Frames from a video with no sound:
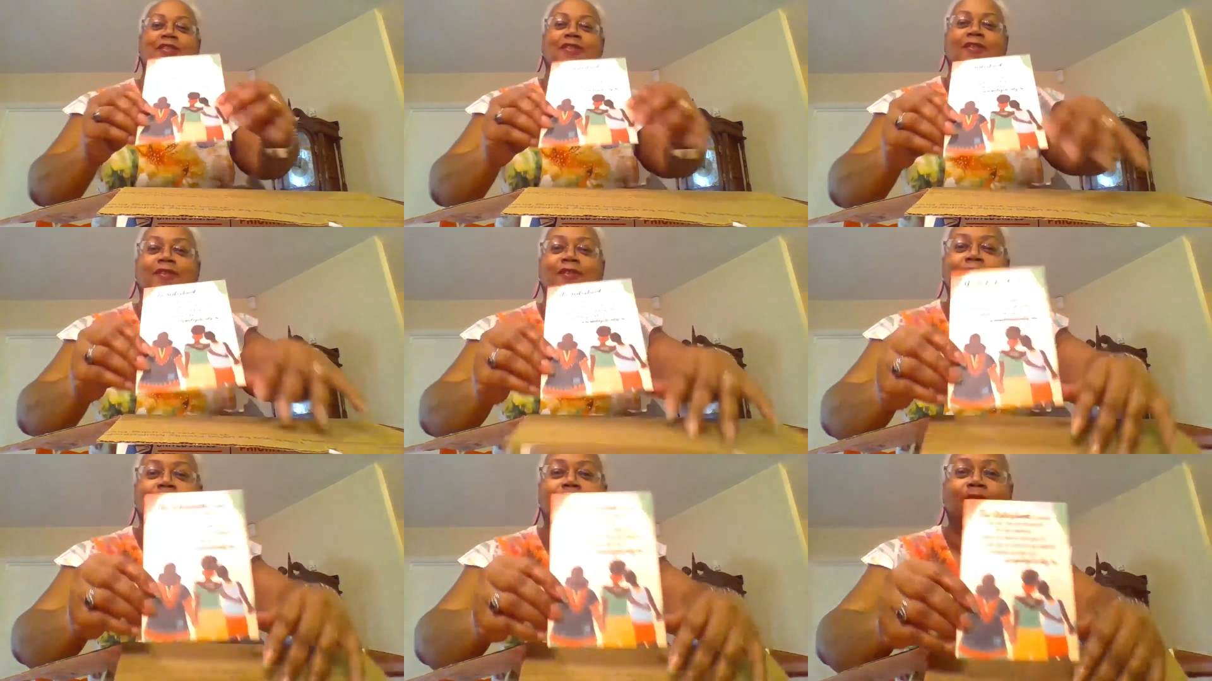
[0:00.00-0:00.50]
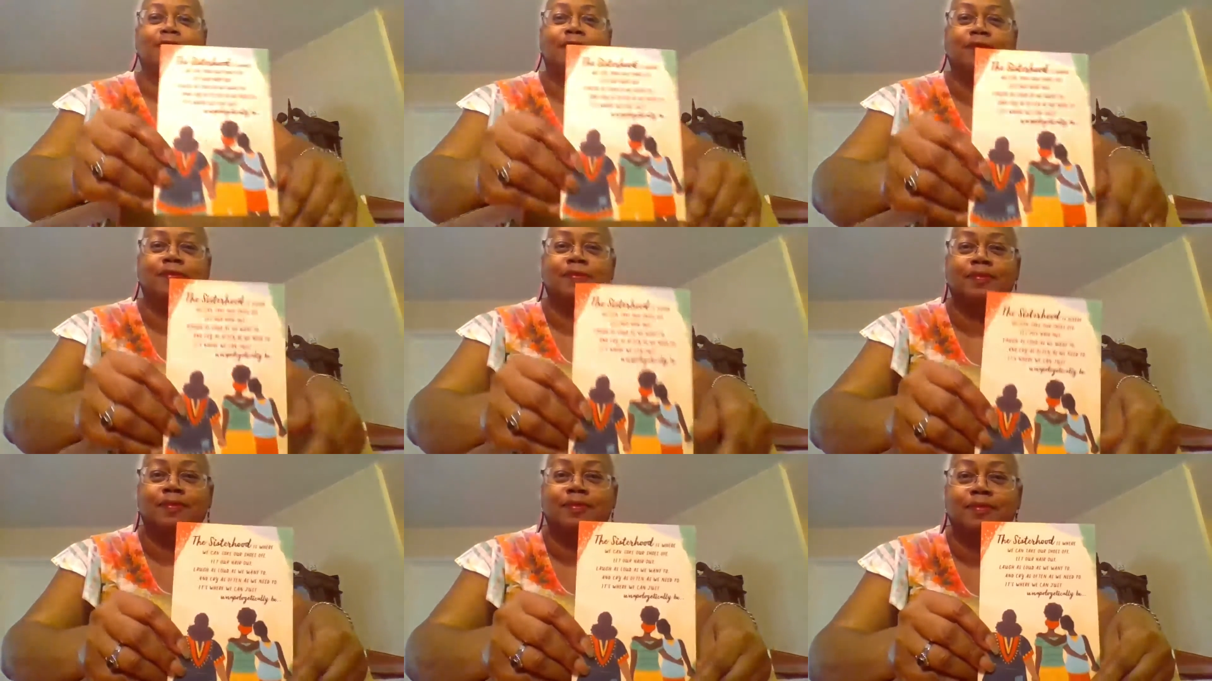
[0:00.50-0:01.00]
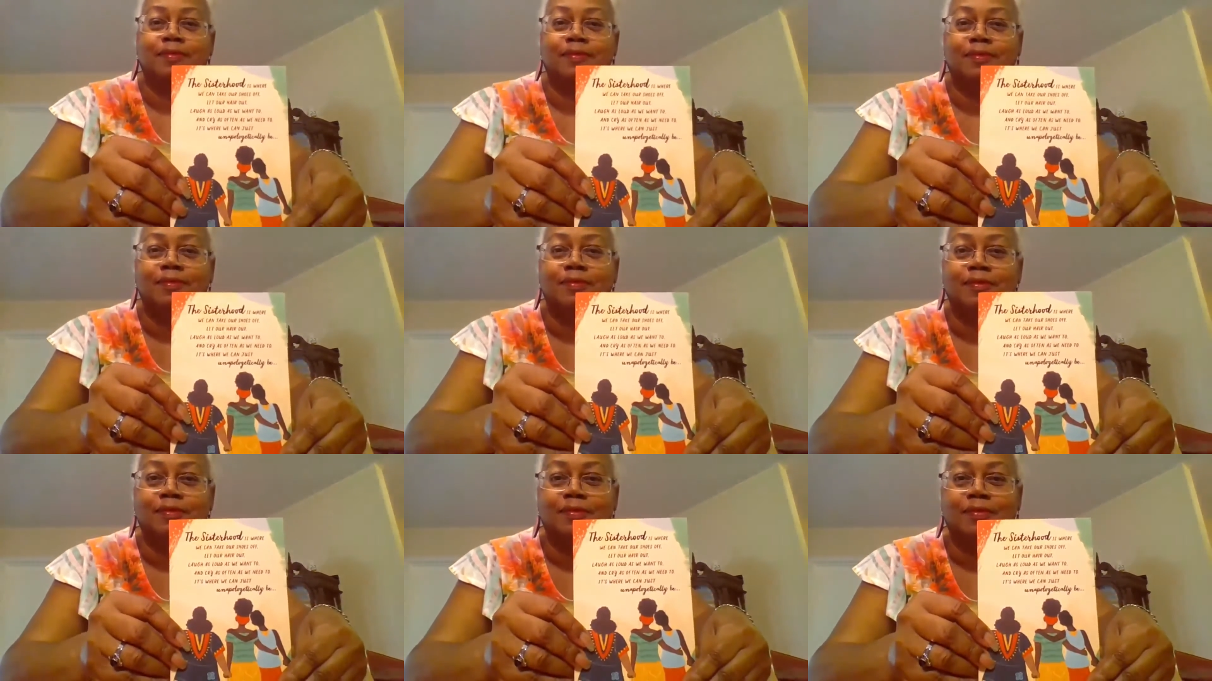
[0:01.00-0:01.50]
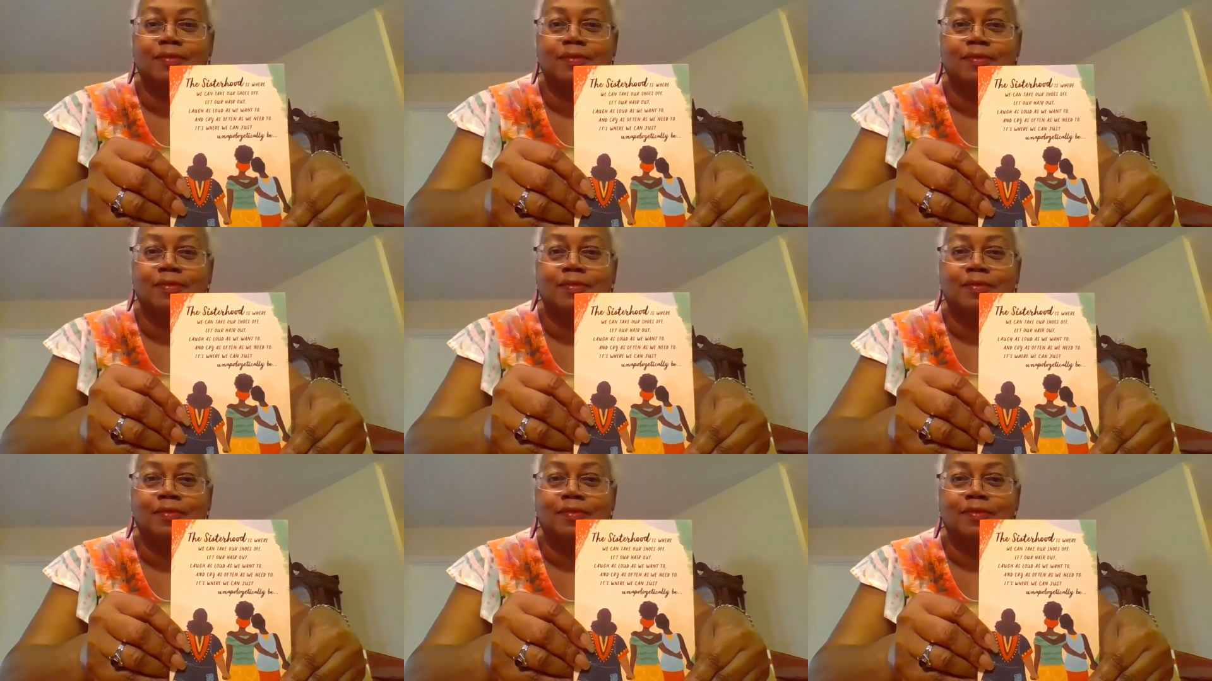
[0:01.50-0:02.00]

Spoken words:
Nobody speaks.